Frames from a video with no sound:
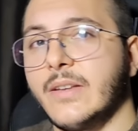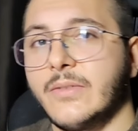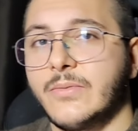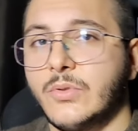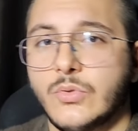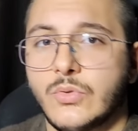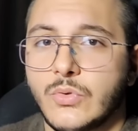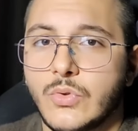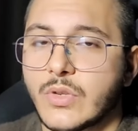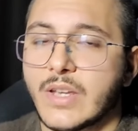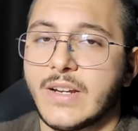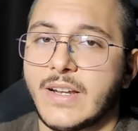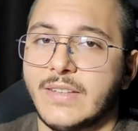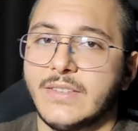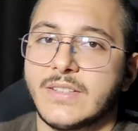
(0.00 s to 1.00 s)
you
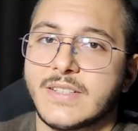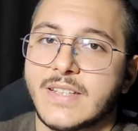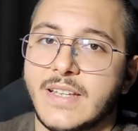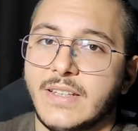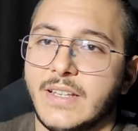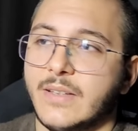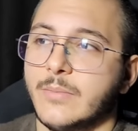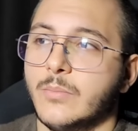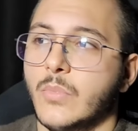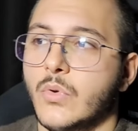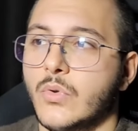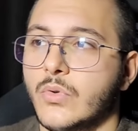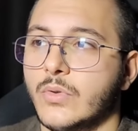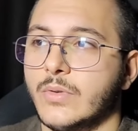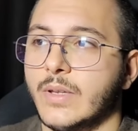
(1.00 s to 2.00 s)
can understand
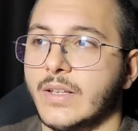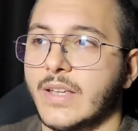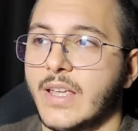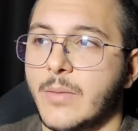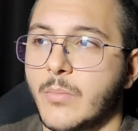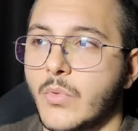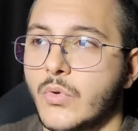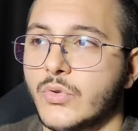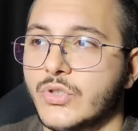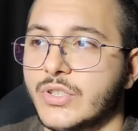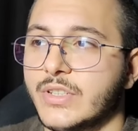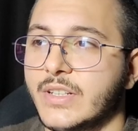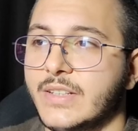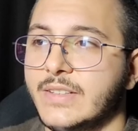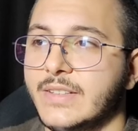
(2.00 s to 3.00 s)
more like
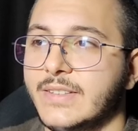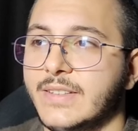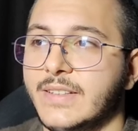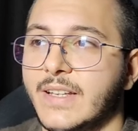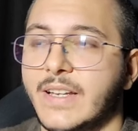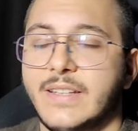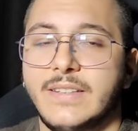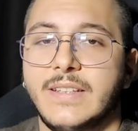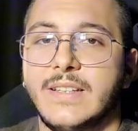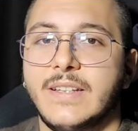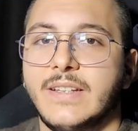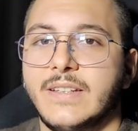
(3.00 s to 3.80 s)
emotionality, and